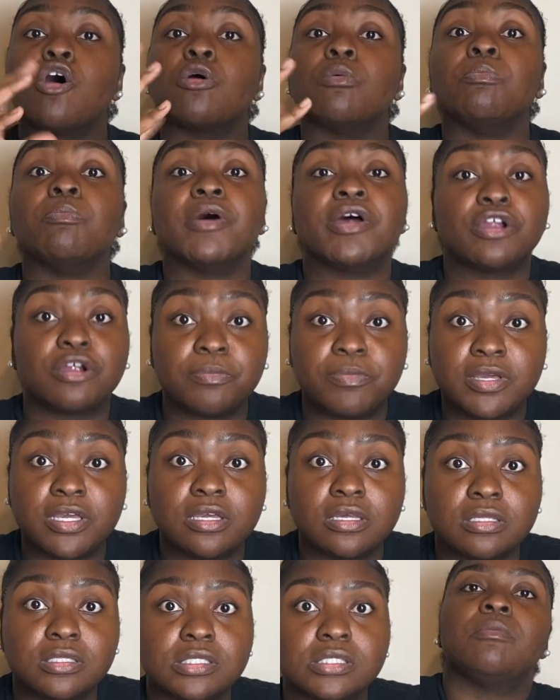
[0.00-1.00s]
butter
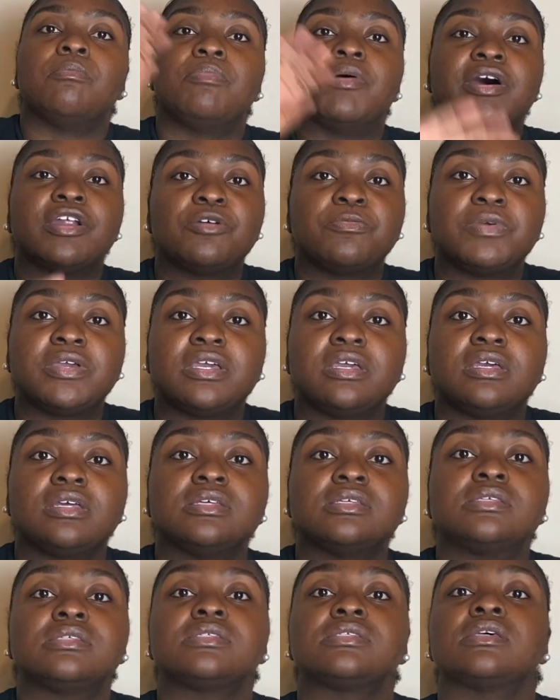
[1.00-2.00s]
beans,
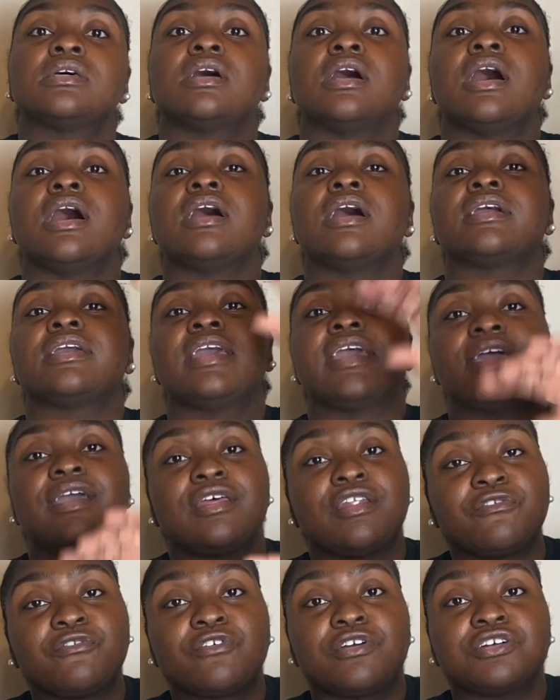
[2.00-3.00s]
a
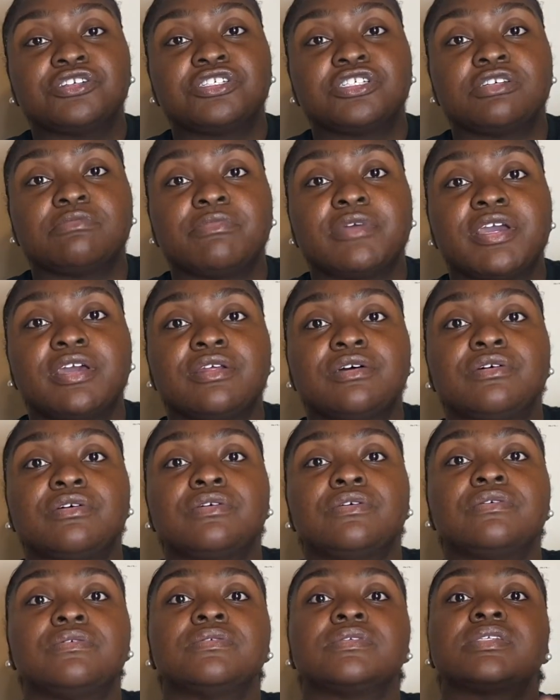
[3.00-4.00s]
can of crushed
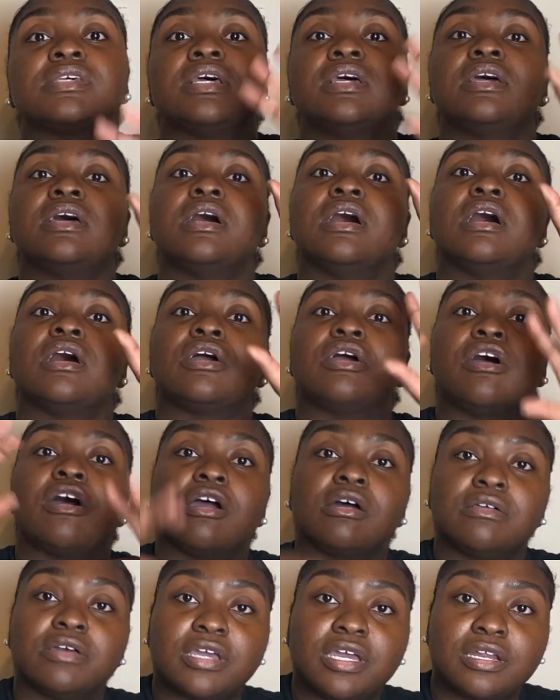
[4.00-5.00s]
tomatoes,
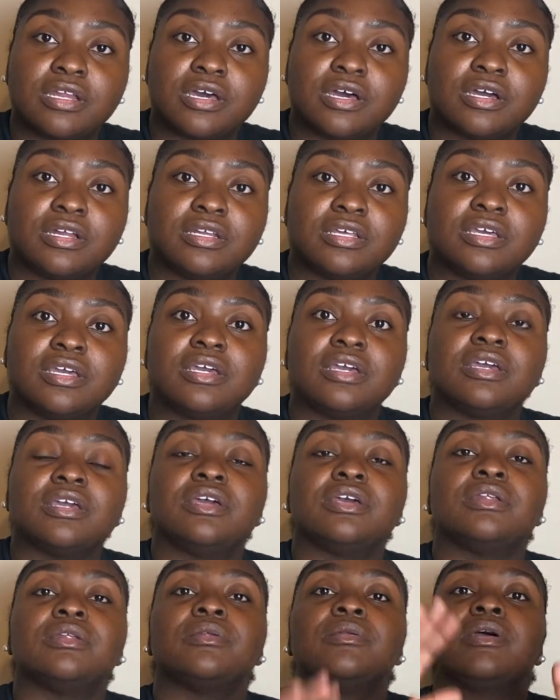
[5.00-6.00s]
garlic and
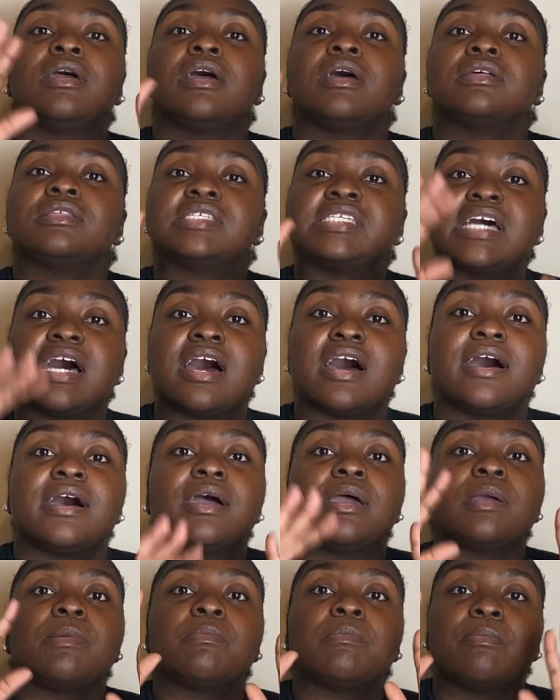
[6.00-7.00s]
onion,
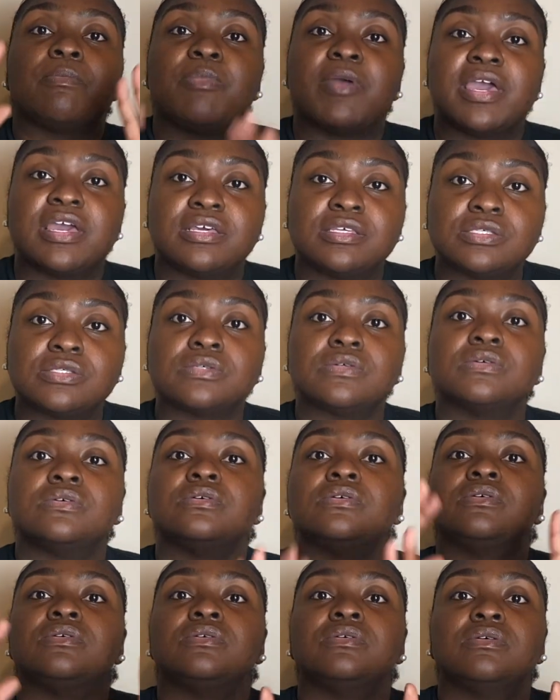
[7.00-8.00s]
thyme,
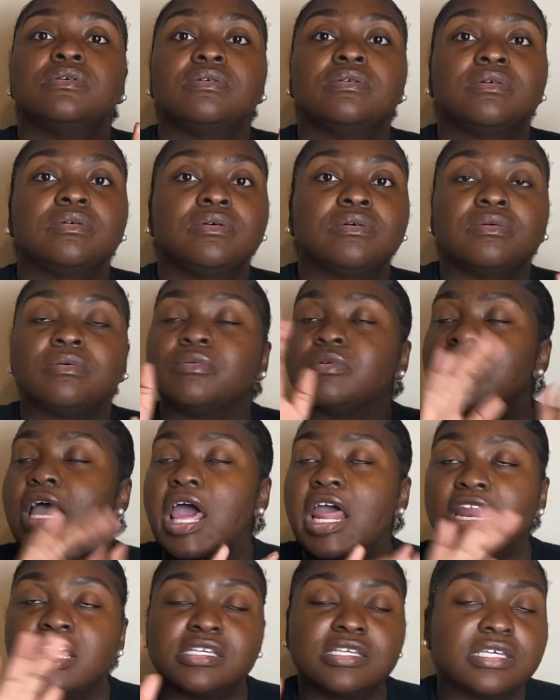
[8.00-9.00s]
basil,
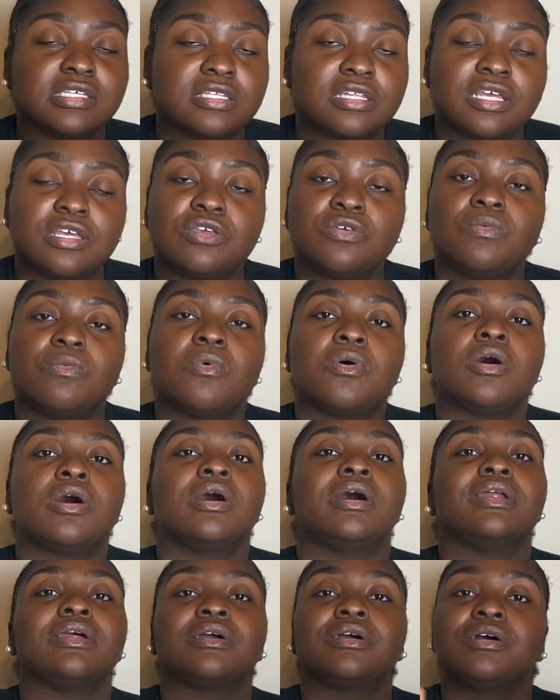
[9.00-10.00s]
any seasoning you
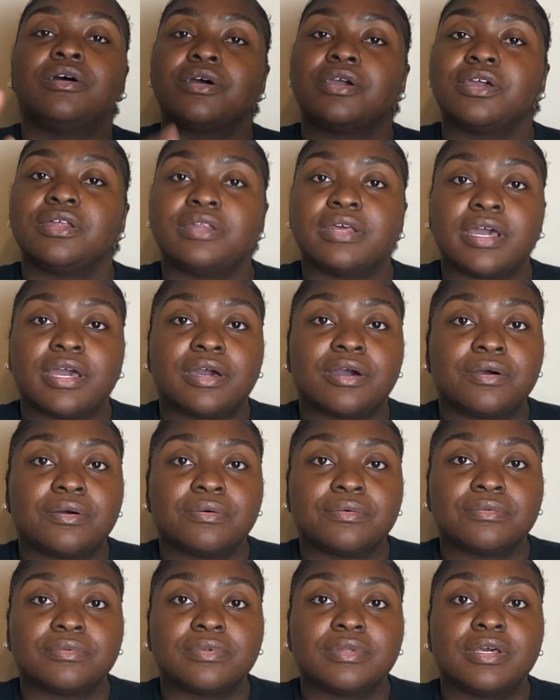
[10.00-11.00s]
want. Cook it
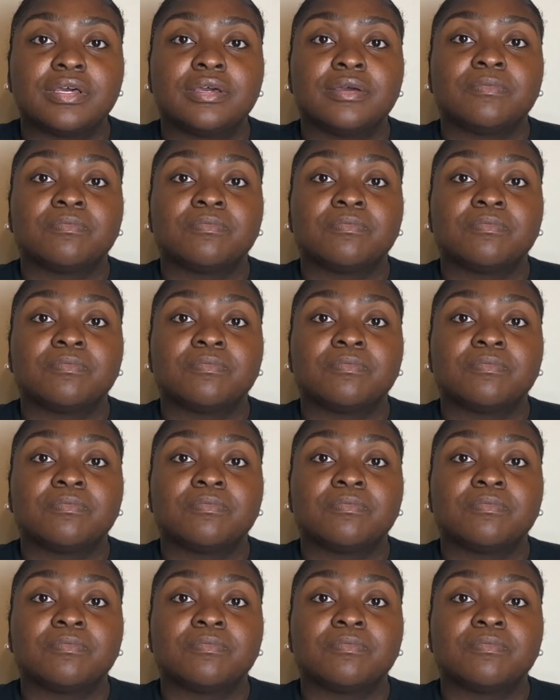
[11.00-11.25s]
down.